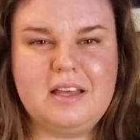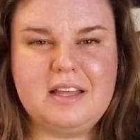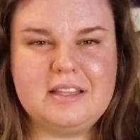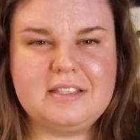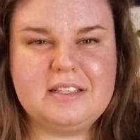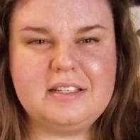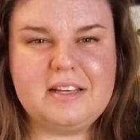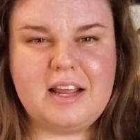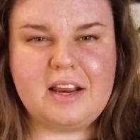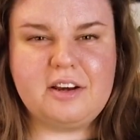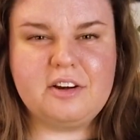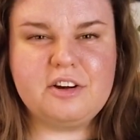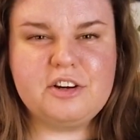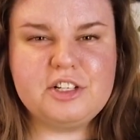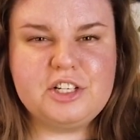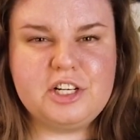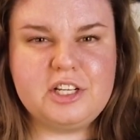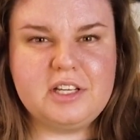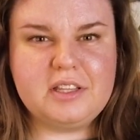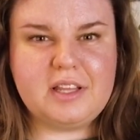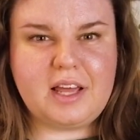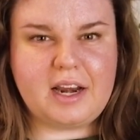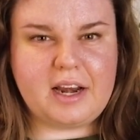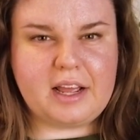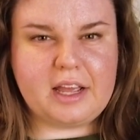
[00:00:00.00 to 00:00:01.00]
It's an
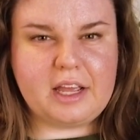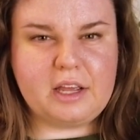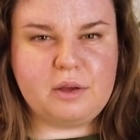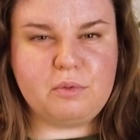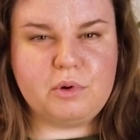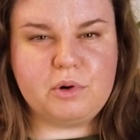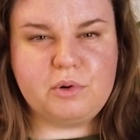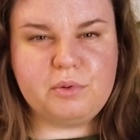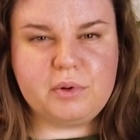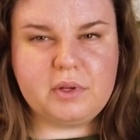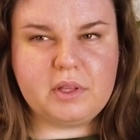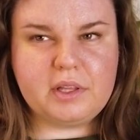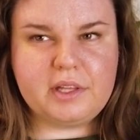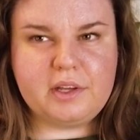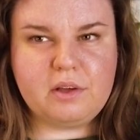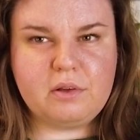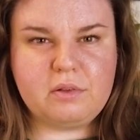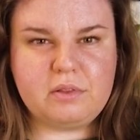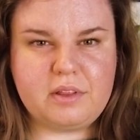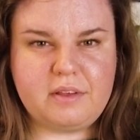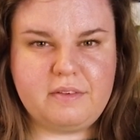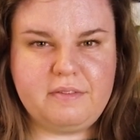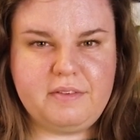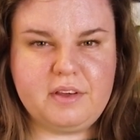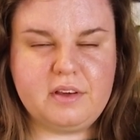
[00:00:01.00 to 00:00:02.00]
energy that I would really
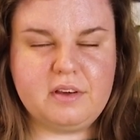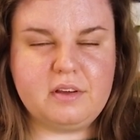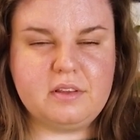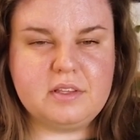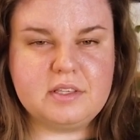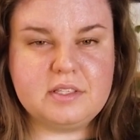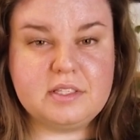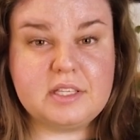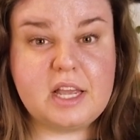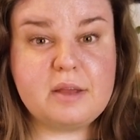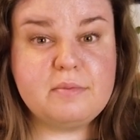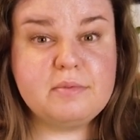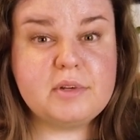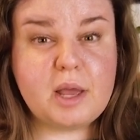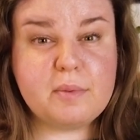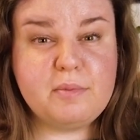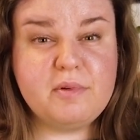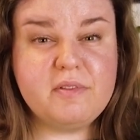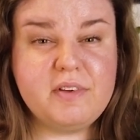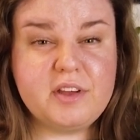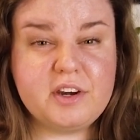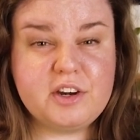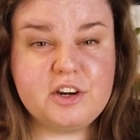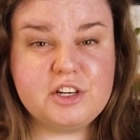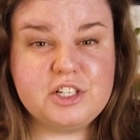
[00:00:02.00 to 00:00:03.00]
only feel the same type
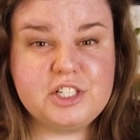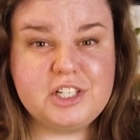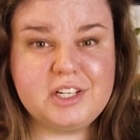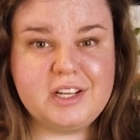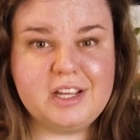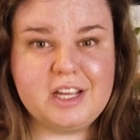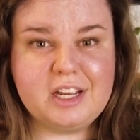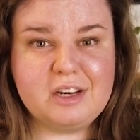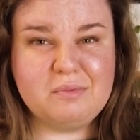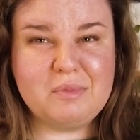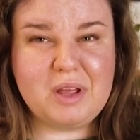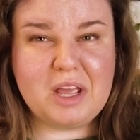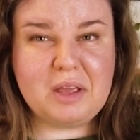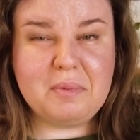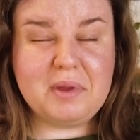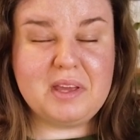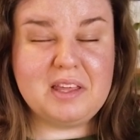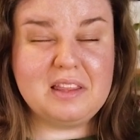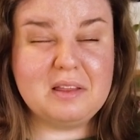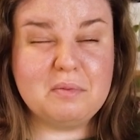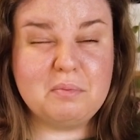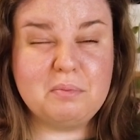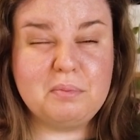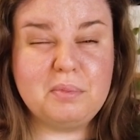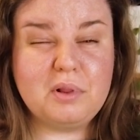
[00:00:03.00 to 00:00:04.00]
of energy in maybe
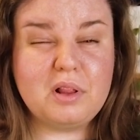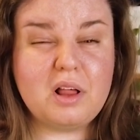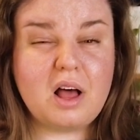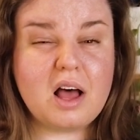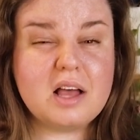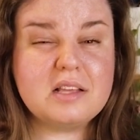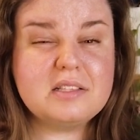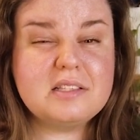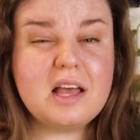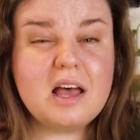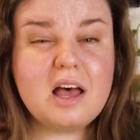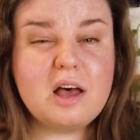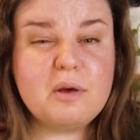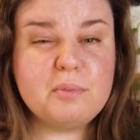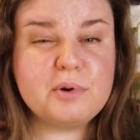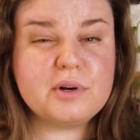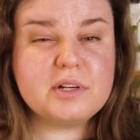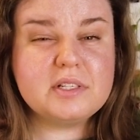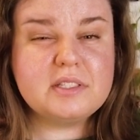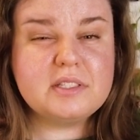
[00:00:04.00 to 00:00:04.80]
the Plaza